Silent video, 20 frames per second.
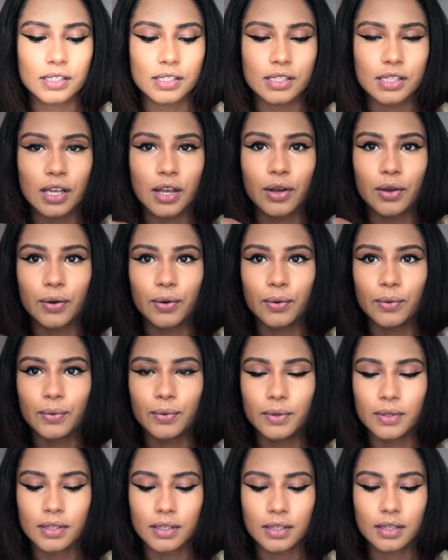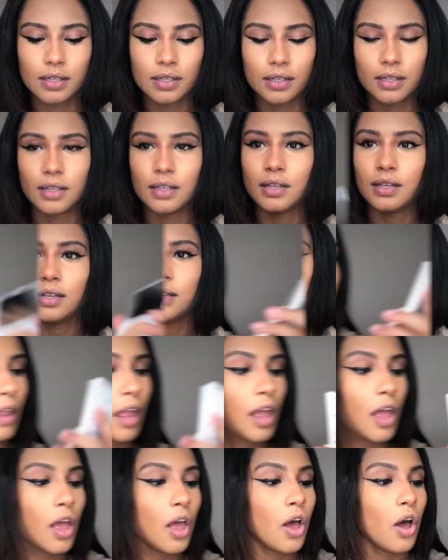So,
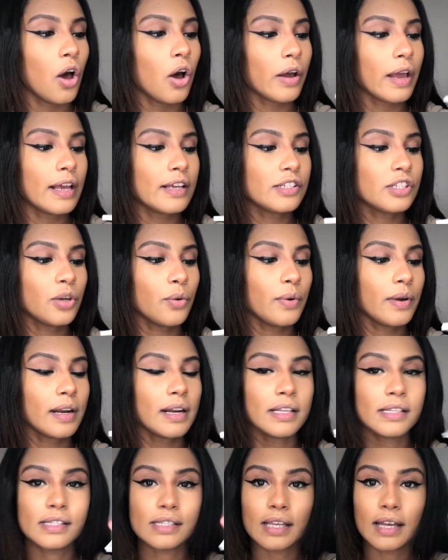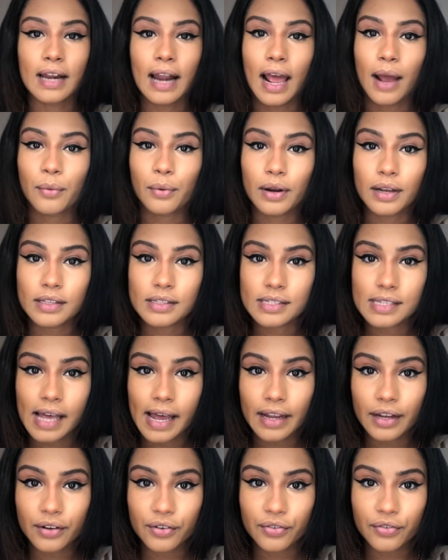Okay, so we're gonna set our
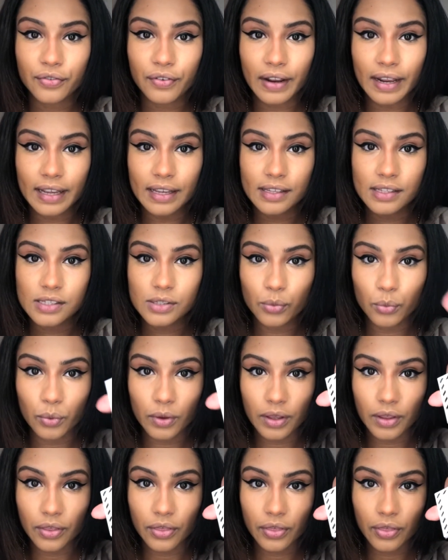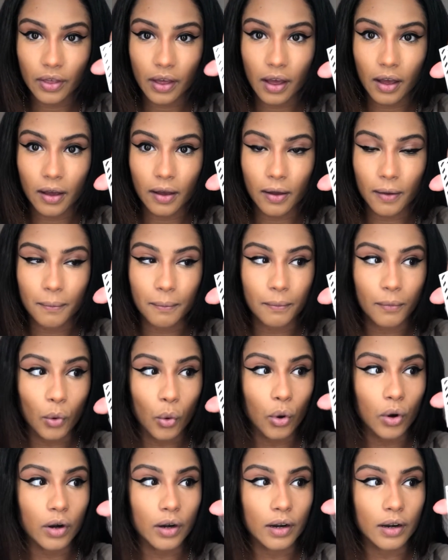entire face with
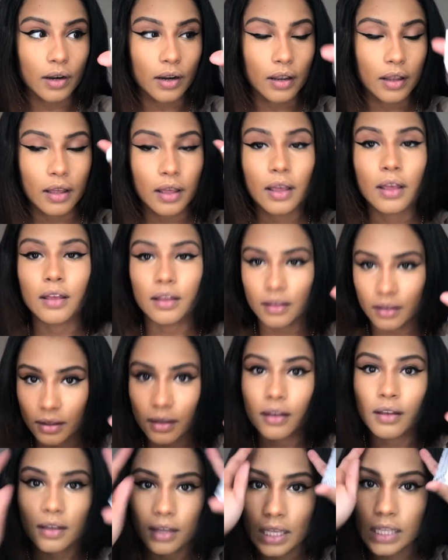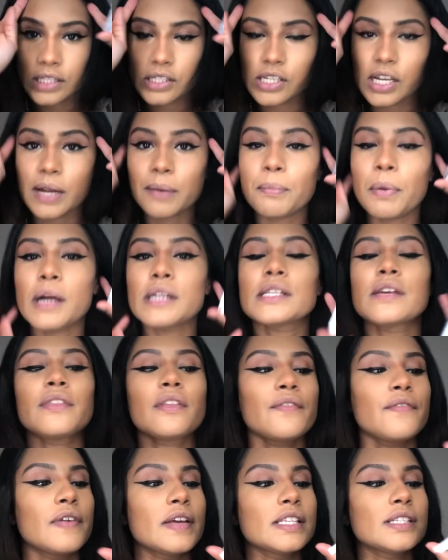or in certain parts of
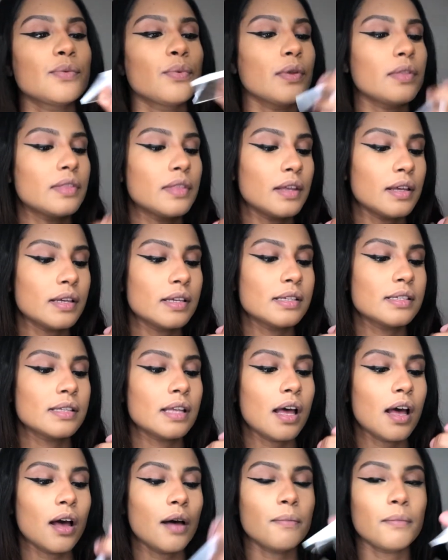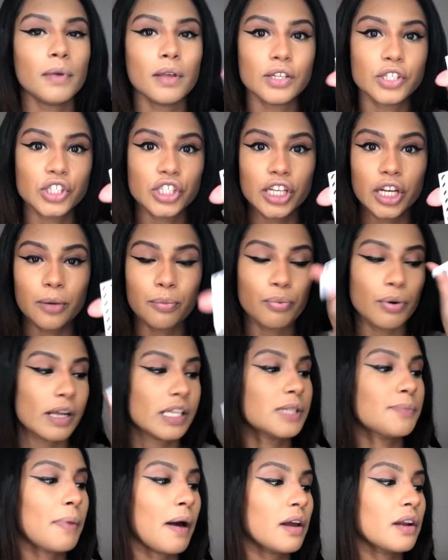the face with this sheer
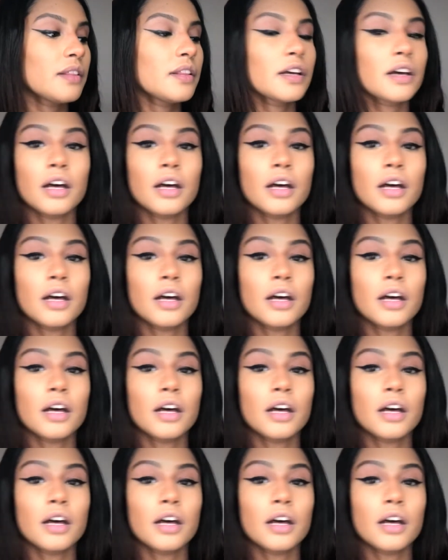pressed pot in the